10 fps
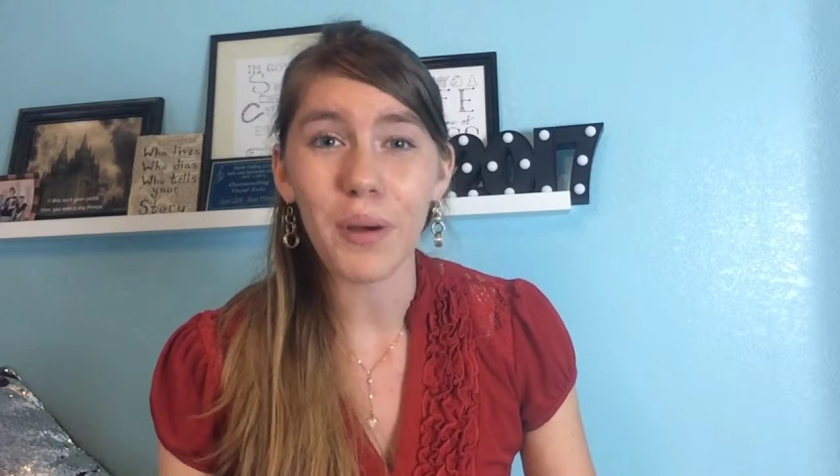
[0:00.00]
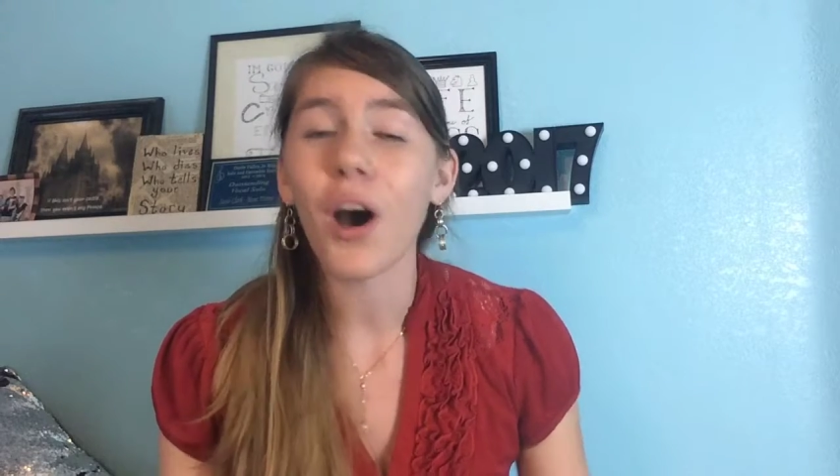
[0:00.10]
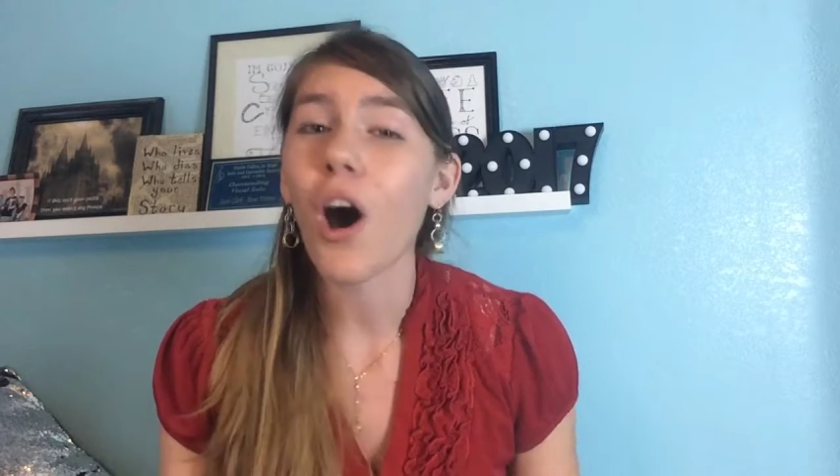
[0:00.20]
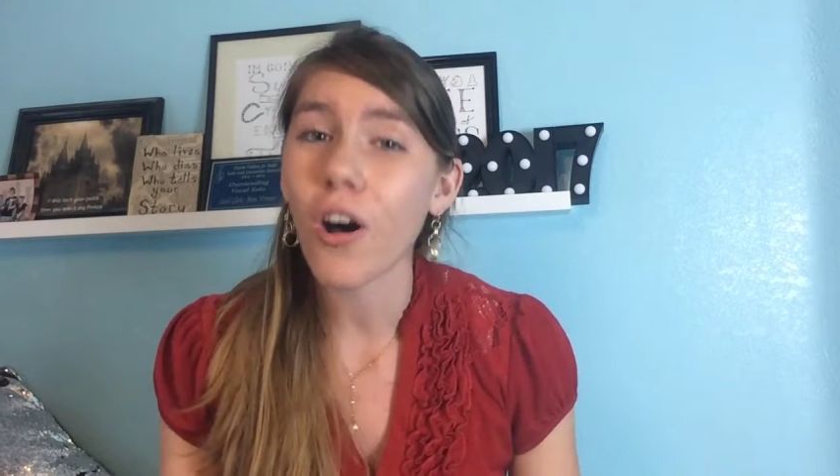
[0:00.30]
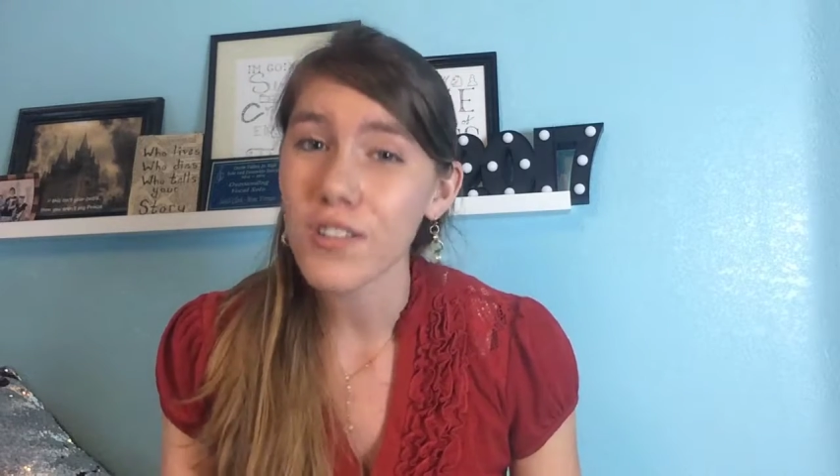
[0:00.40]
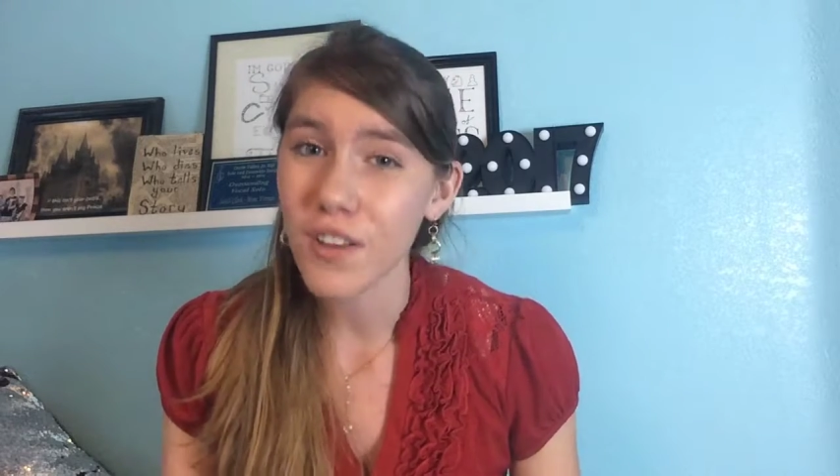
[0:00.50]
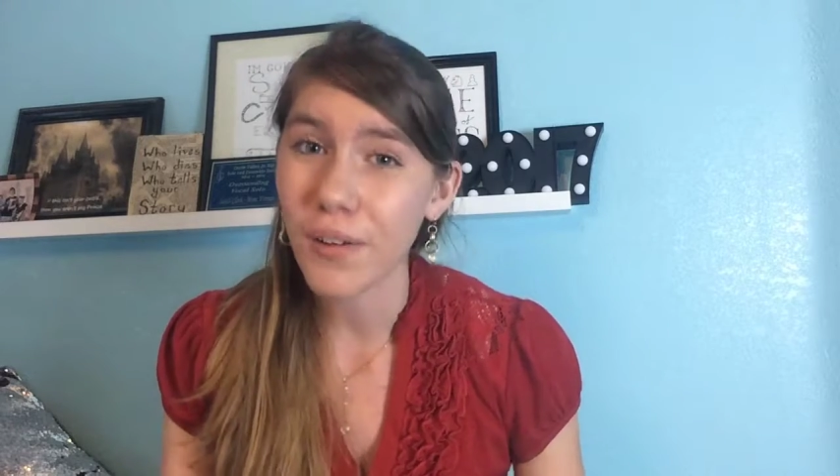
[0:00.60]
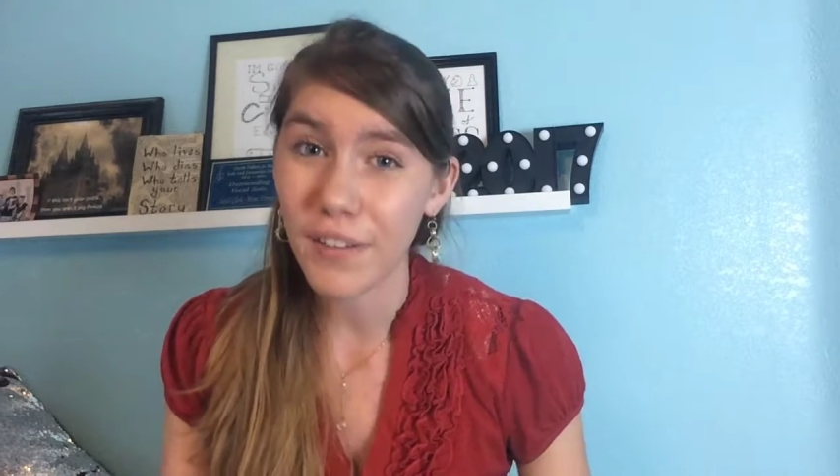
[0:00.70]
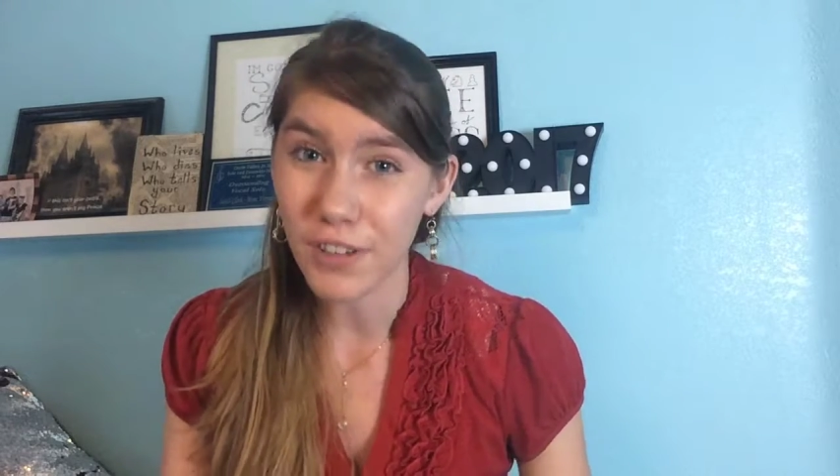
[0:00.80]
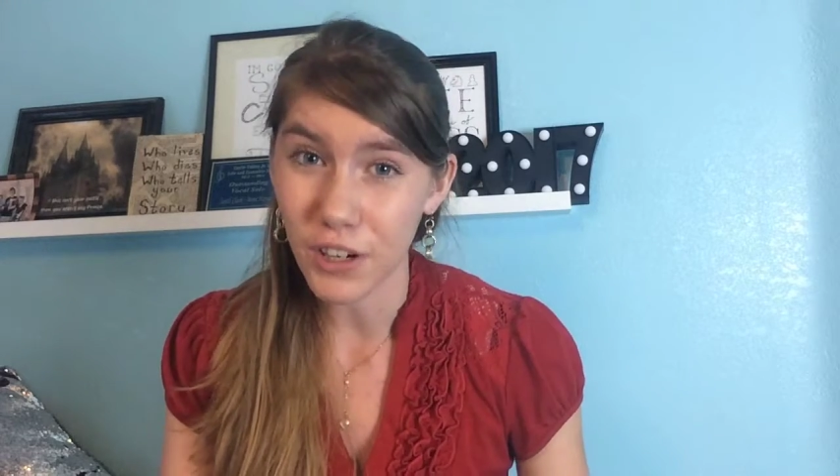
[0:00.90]
but also
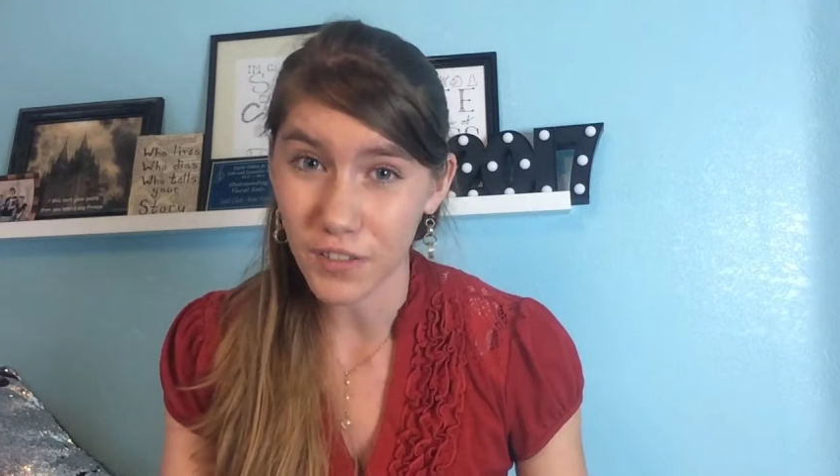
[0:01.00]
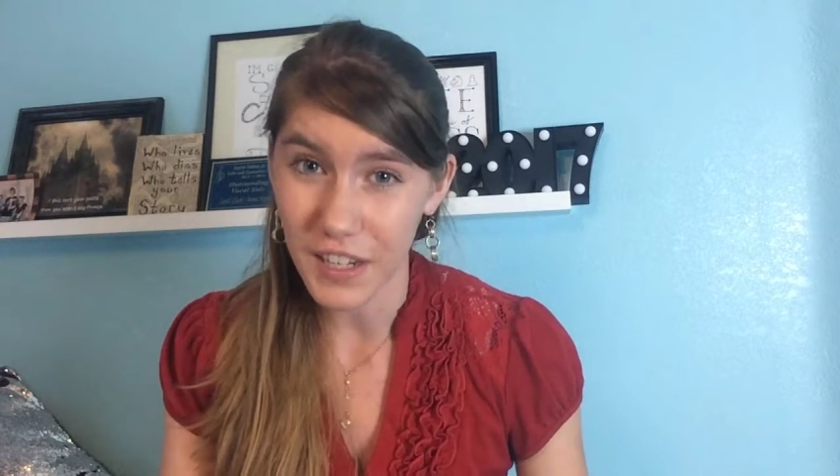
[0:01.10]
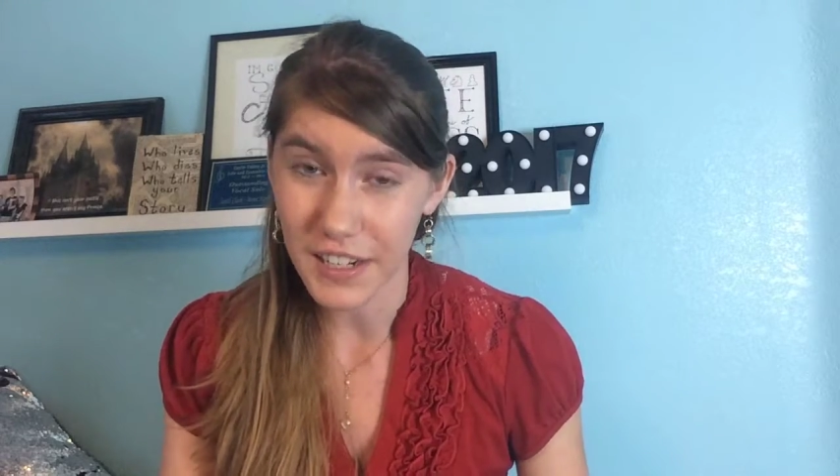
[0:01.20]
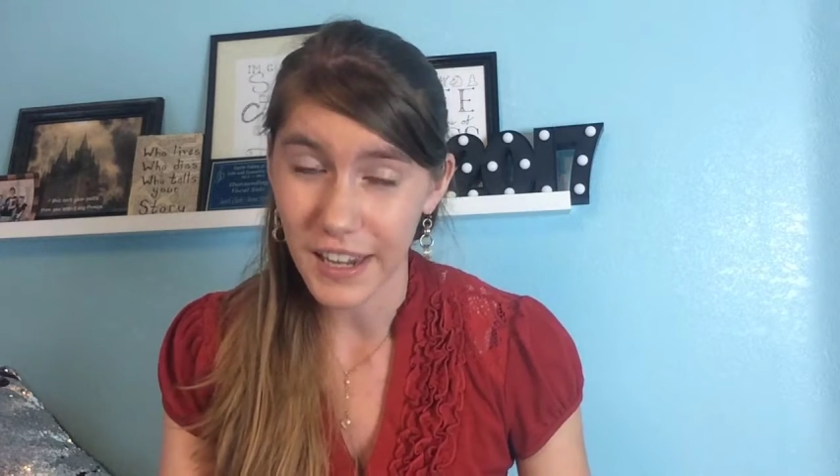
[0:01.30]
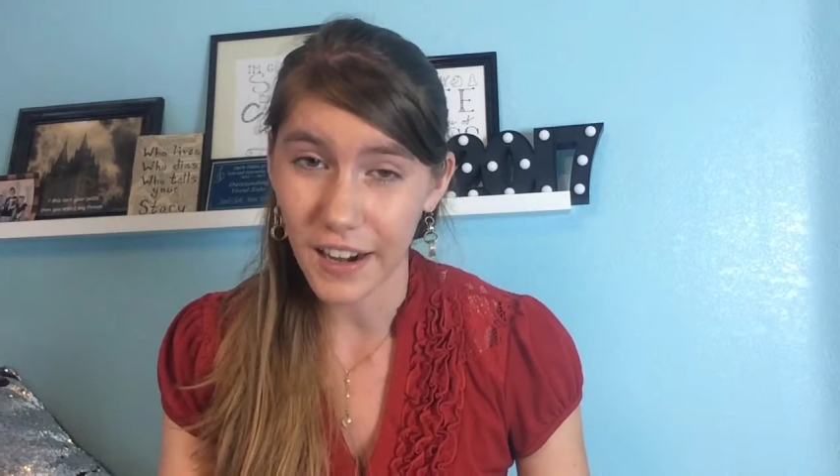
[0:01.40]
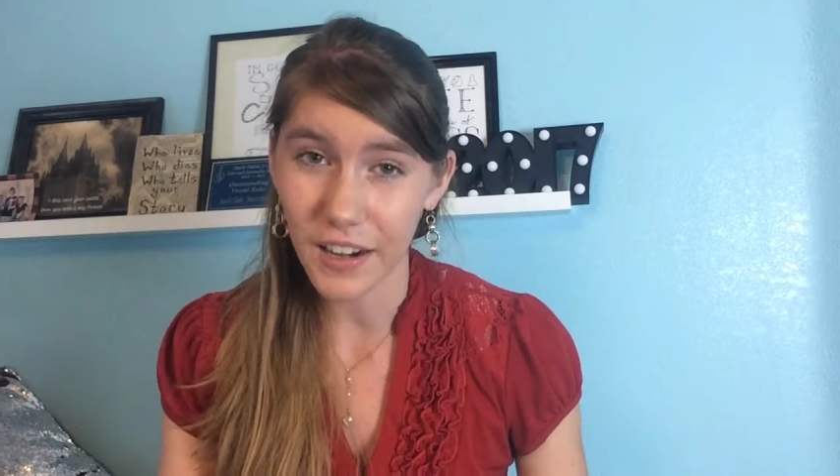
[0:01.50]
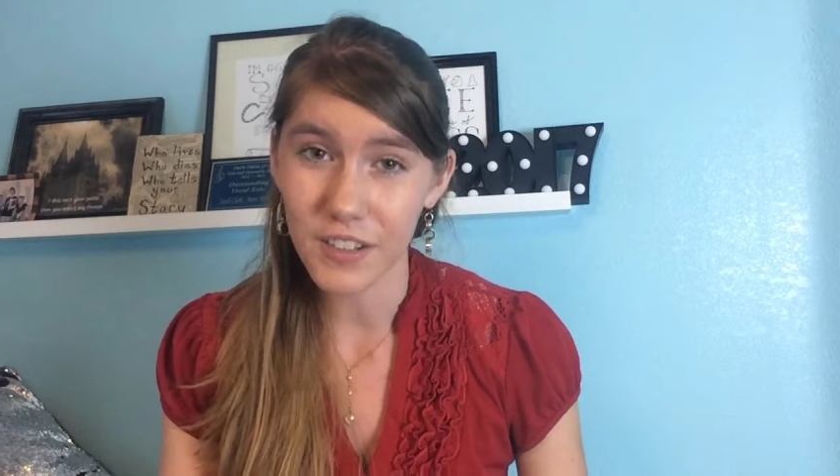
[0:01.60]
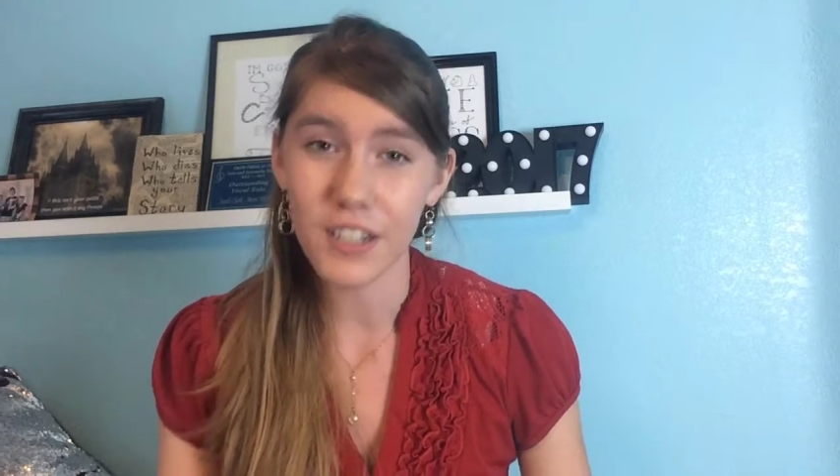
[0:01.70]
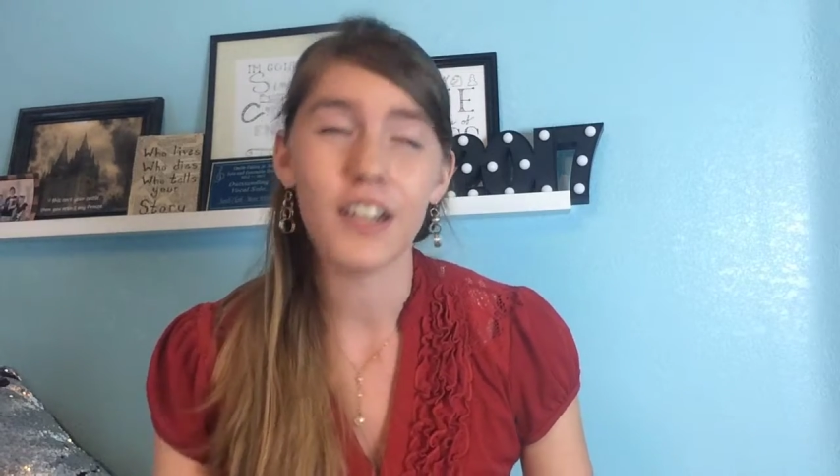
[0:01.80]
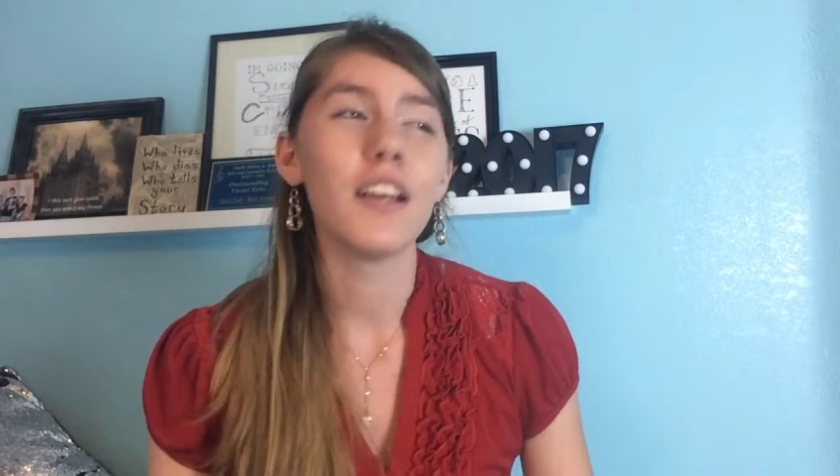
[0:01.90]
if you're a lead
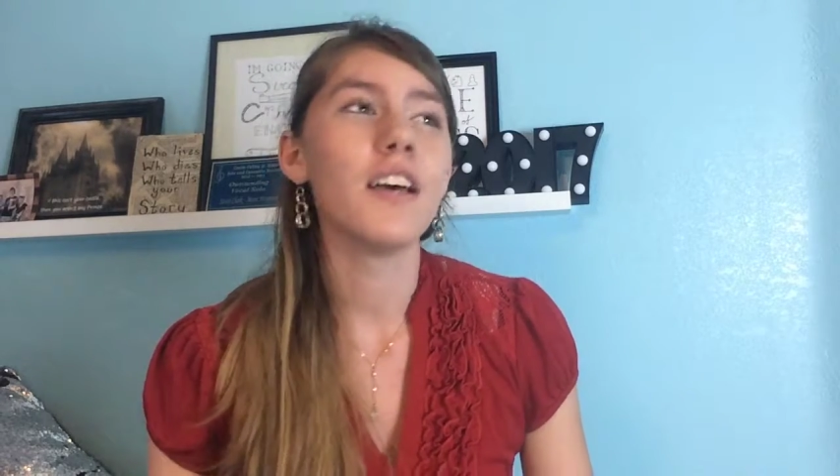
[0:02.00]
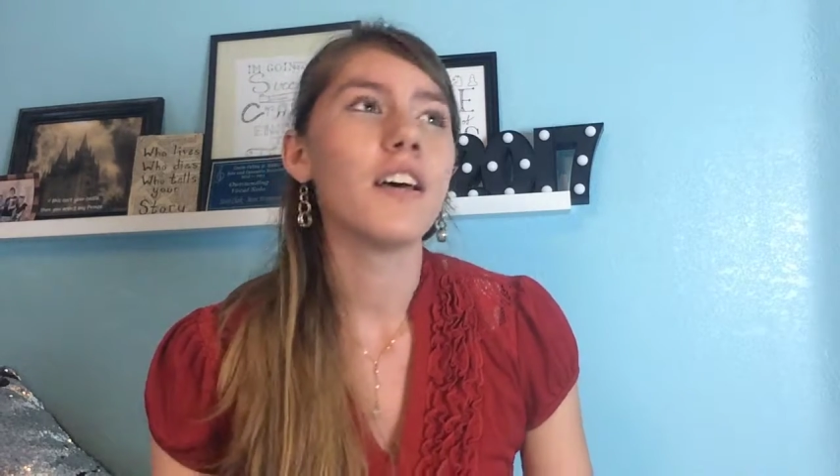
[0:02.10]
character.